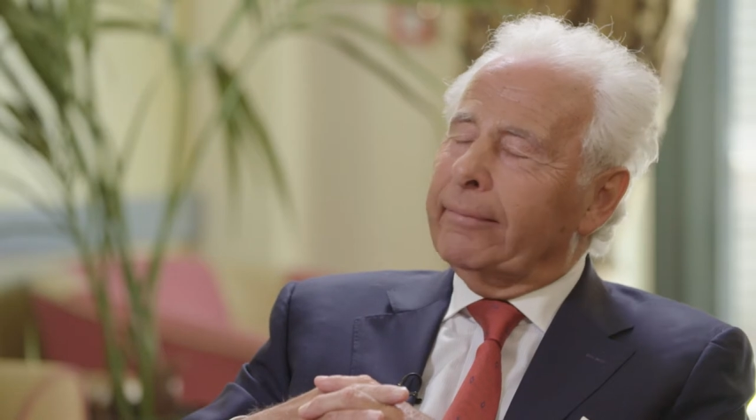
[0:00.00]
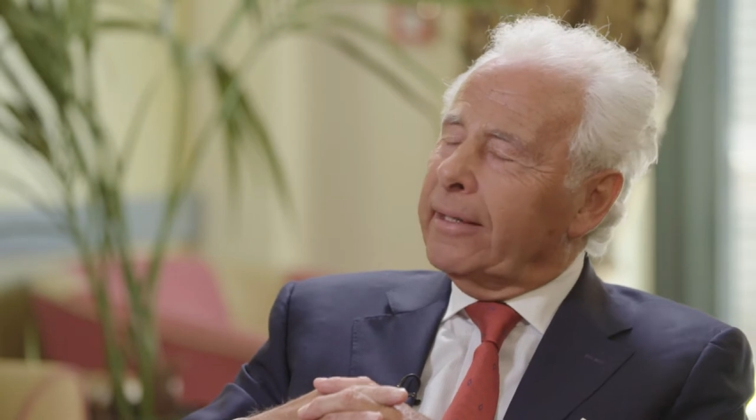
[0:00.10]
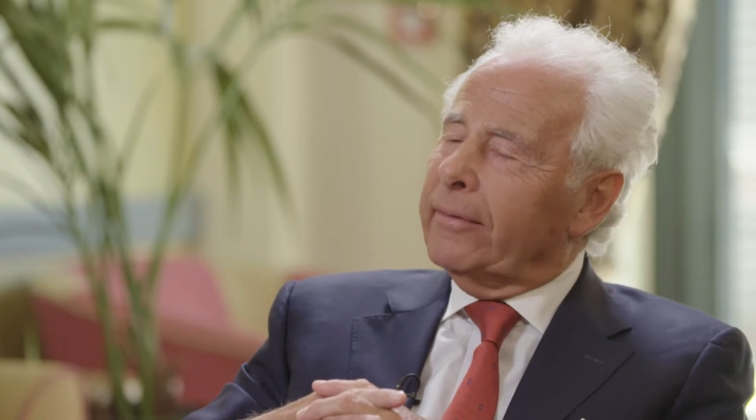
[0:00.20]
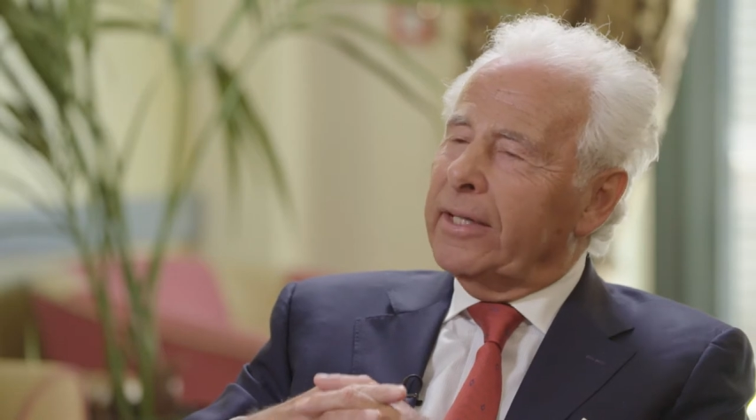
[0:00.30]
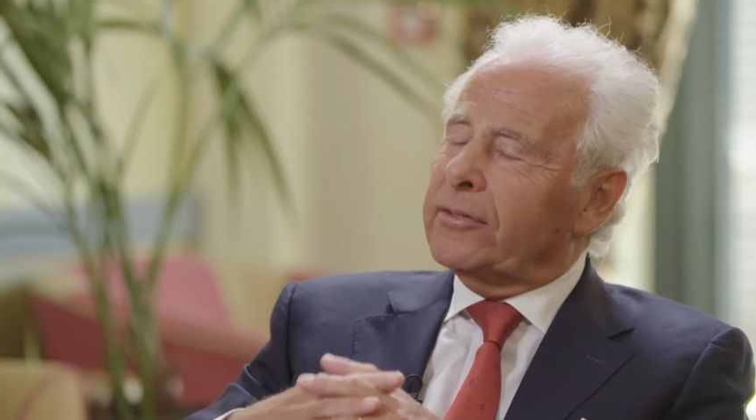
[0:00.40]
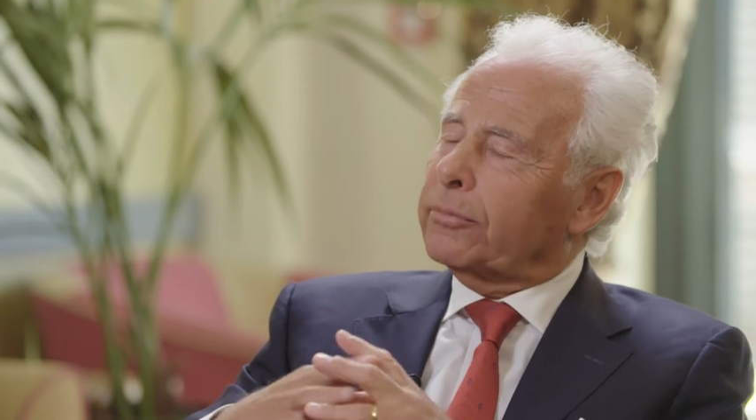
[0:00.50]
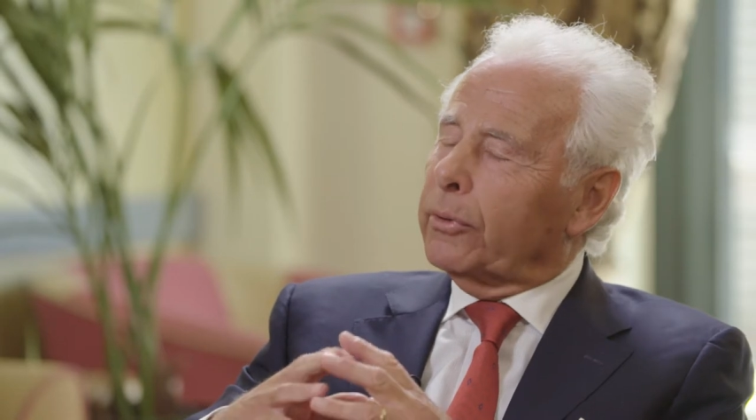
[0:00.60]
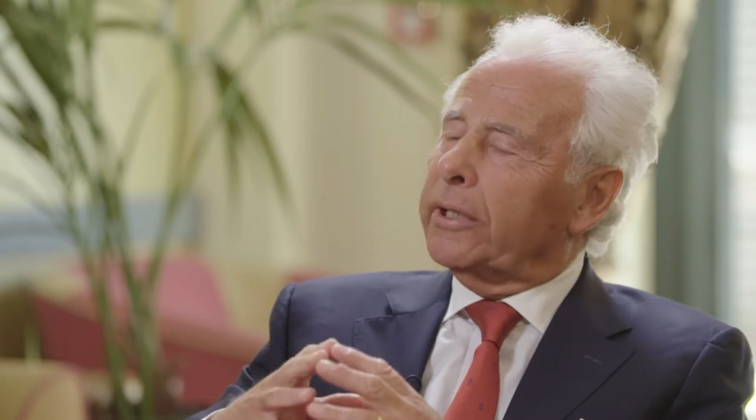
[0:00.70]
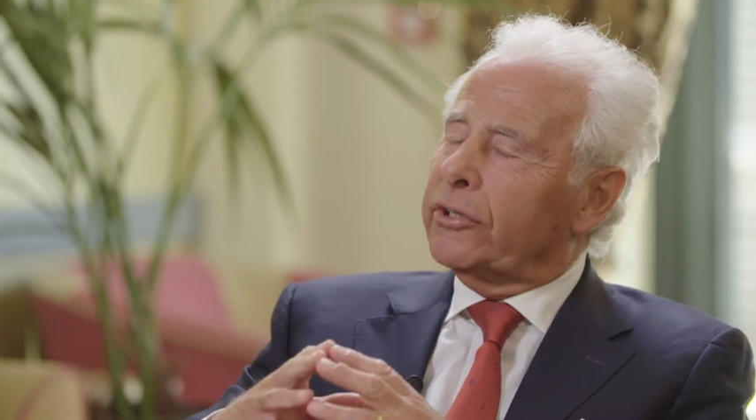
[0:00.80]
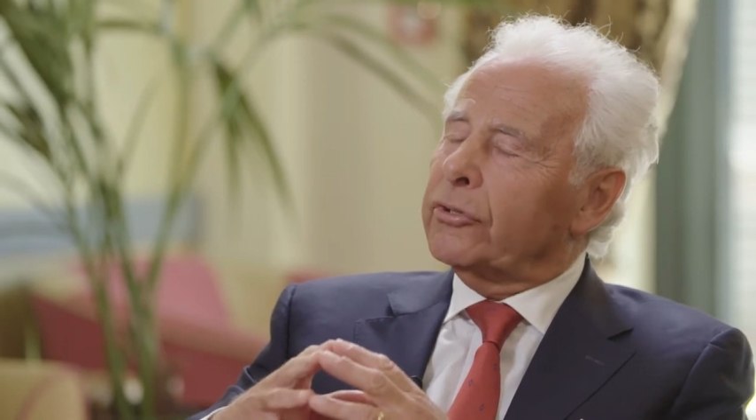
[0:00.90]
think the
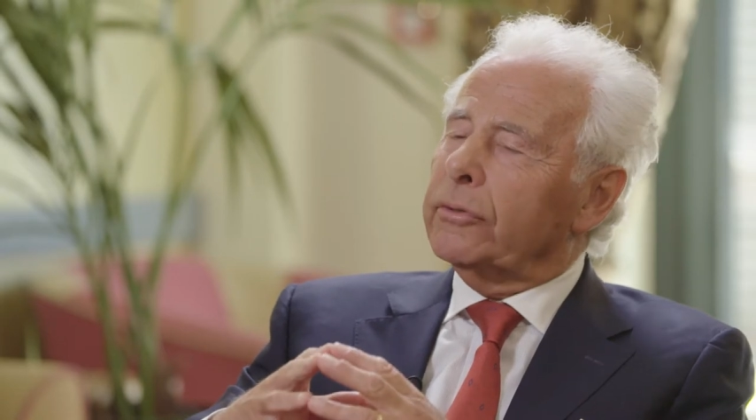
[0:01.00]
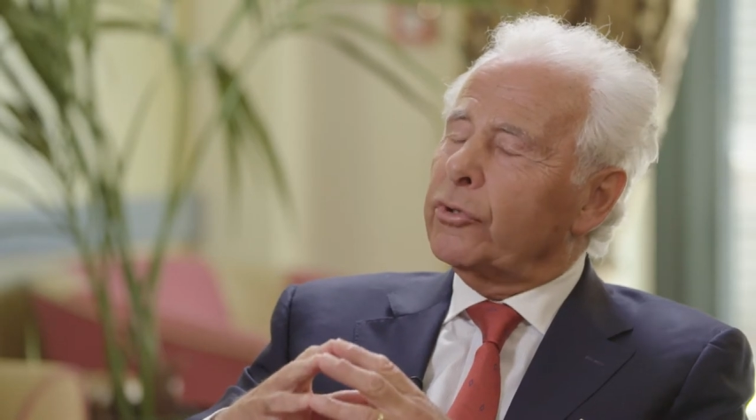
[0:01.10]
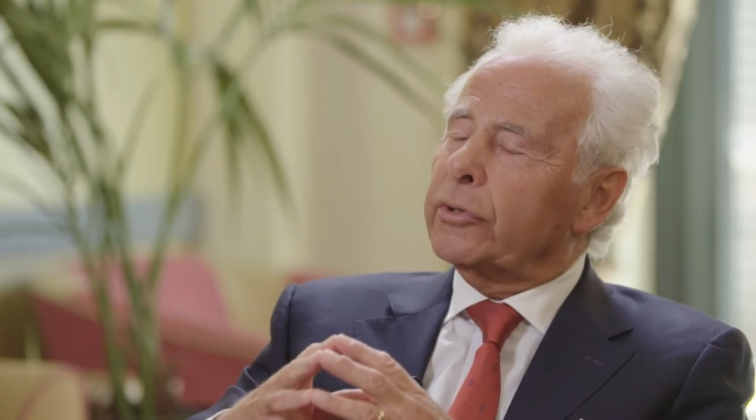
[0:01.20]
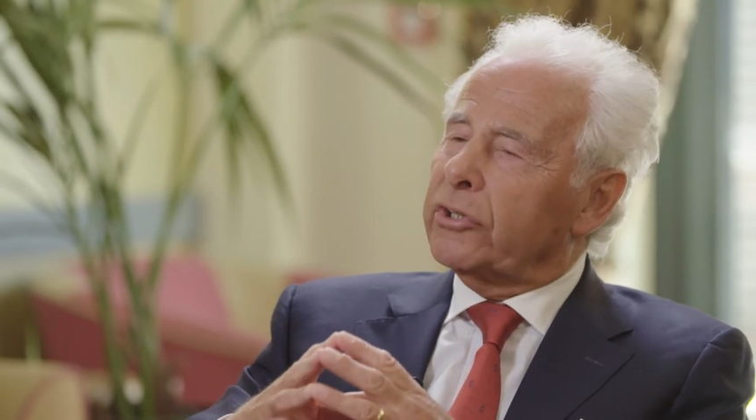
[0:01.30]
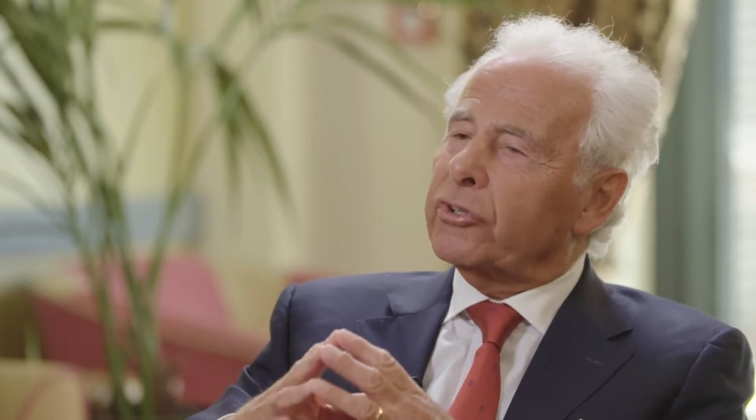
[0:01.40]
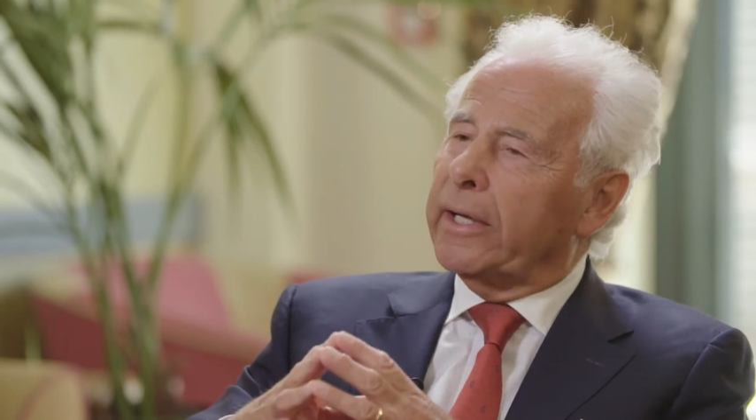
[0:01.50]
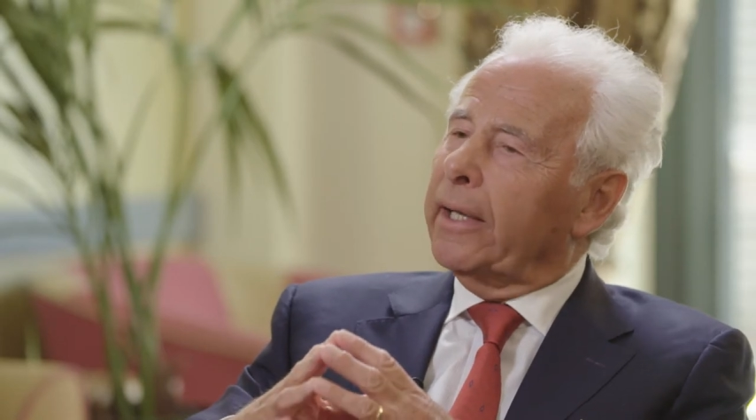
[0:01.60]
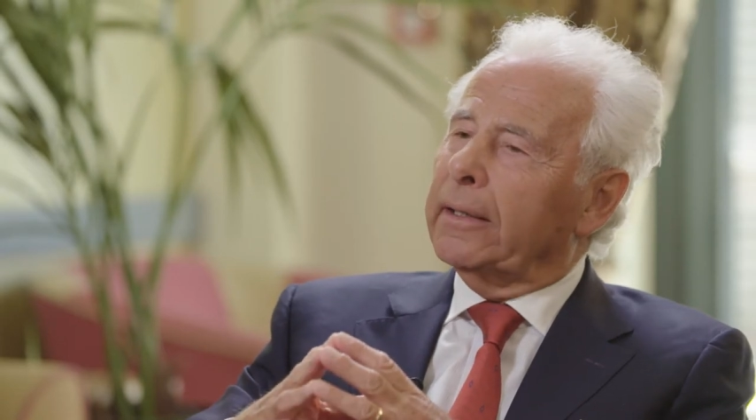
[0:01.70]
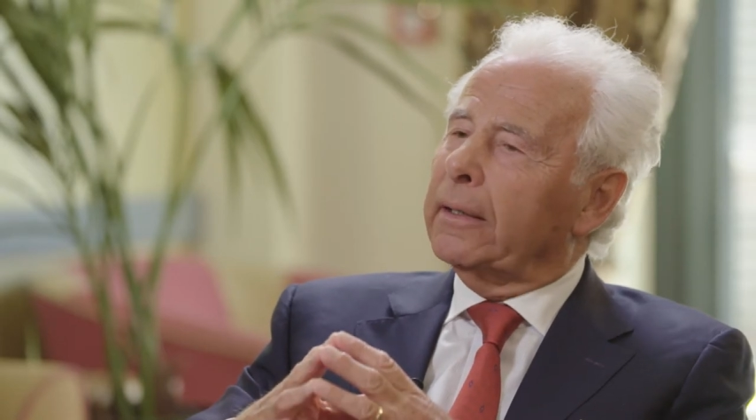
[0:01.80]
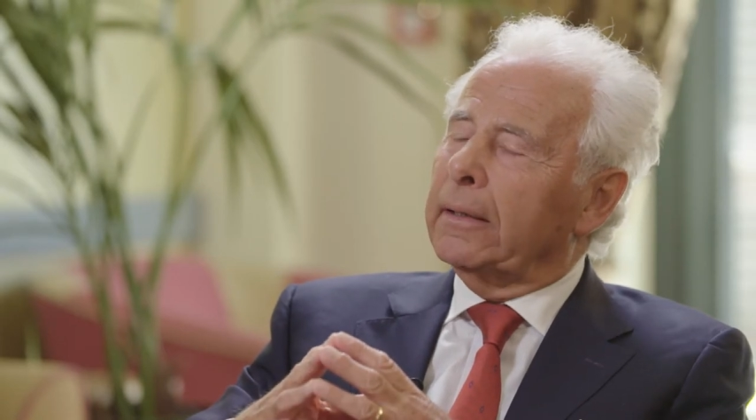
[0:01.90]
inspiration of Jewish
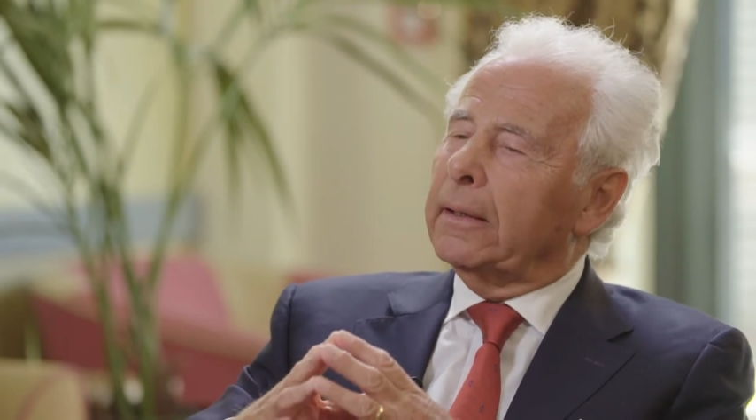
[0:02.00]
Care